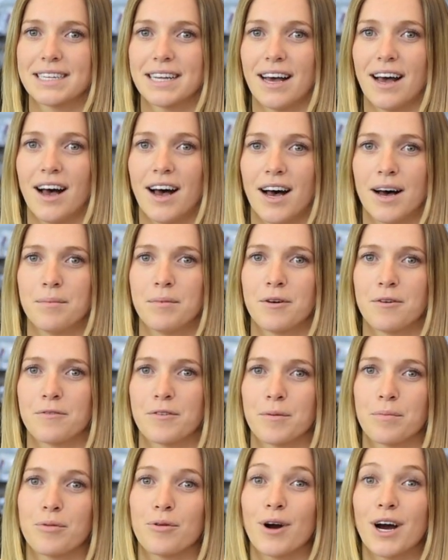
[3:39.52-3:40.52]
as a hub
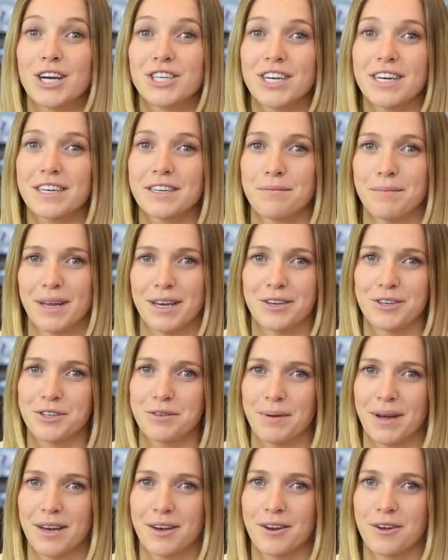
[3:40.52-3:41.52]
for project
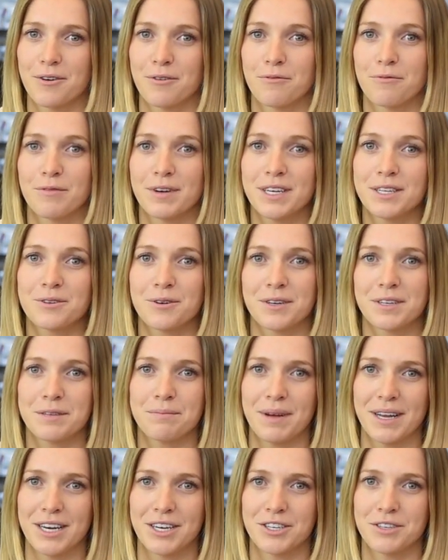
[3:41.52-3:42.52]
management, resource
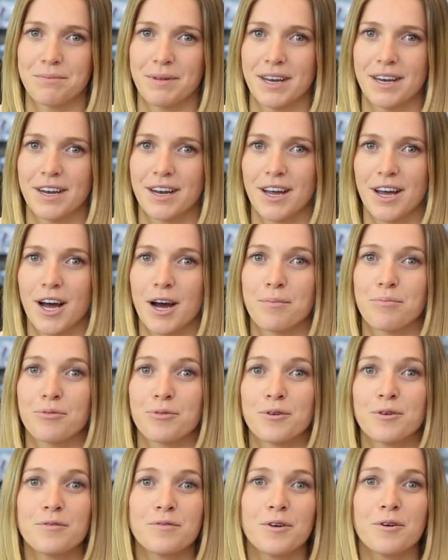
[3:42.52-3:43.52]
management,
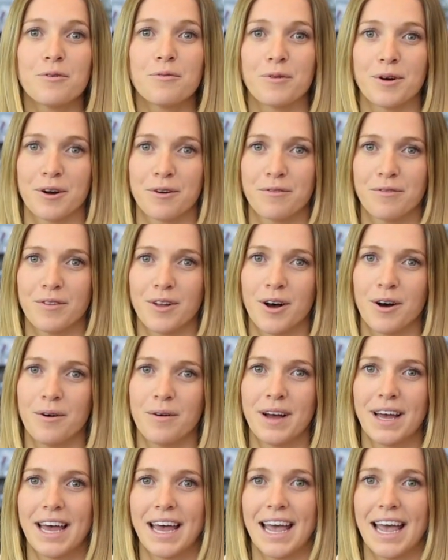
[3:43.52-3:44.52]
approval workflow,
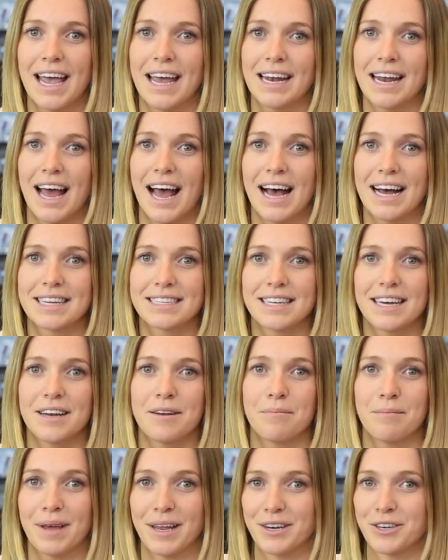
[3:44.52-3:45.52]
and
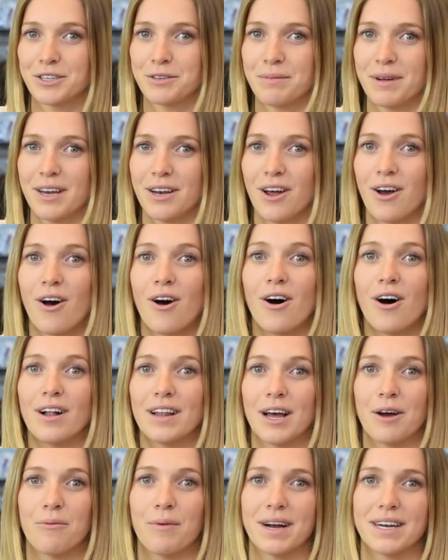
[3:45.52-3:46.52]
asset management
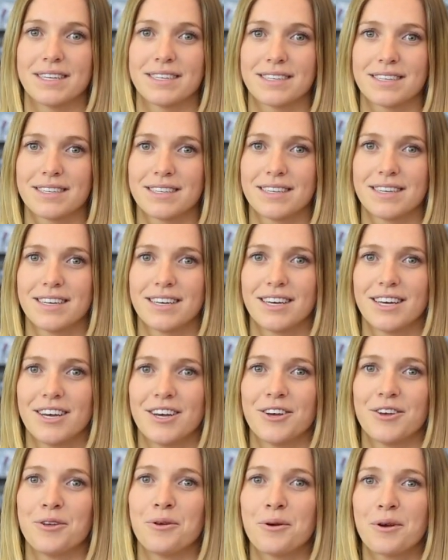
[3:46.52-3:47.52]
all at once.
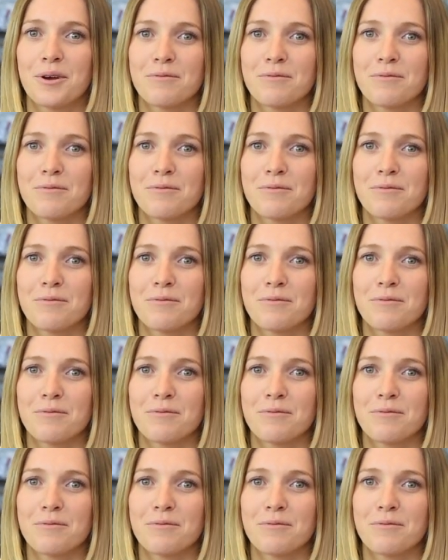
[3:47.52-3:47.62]
You